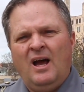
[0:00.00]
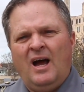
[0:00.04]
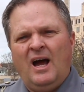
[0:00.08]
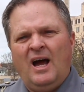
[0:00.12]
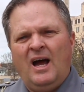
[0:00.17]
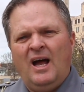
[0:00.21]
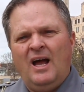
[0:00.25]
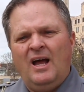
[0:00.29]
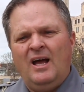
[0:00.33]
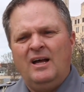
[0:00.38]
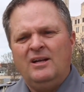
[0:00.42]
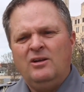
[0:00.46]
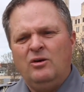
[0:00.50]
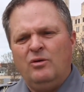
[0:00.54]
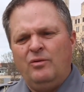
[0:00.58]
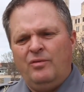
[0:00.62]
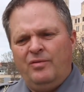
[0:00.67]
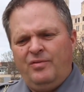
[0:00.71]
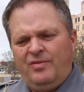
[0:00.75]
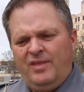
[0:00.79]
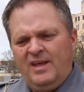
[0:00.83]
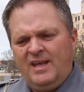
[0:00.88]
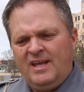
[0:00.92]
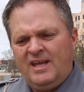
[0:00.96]
I don't
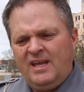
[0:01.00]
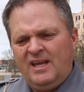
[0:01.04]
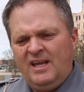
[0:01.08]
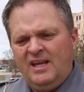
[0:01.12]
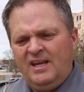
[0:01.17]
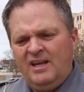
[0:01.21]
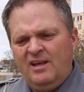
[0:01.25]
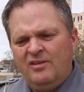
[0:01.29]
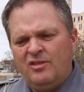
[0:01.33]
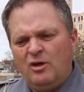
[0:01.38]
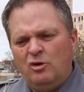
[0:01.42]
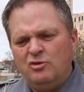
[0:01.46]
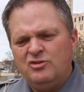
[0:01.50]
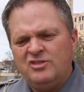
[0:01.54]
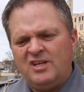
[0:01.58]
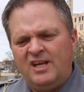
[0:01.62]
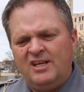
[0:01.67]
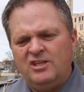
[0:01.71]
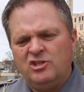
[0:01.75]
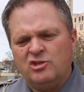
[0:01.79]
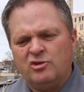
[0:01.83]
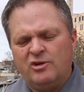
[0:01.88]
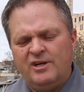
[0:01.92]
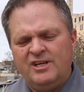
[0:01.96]
think any of those
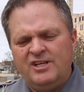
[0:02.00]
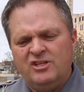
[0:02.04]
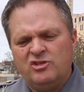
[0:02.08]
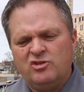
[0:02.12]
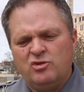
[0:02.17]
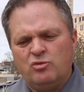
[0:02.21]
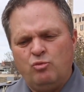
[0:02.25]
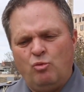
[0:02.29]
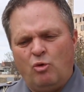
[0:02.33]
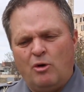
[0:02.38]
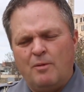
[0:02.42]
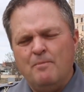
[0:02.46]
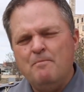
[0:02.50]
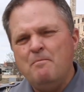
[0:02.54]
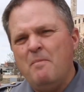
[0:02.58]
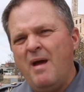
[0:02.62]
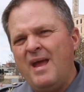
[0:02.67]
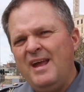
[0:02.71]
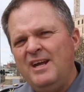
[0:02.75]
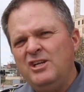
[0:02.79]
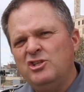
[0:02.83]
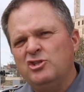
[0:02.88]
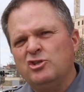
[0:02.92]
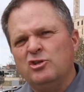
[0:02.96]
injuries were
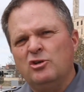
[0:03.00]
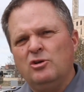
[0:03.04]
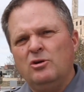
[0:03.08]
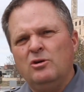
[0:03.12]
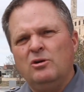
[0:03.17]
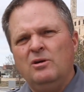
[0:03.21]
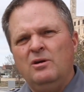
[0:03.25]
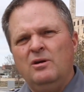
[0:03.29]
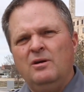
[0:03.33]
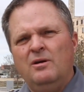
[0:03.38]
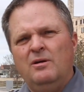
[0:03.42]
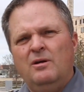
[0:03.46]
major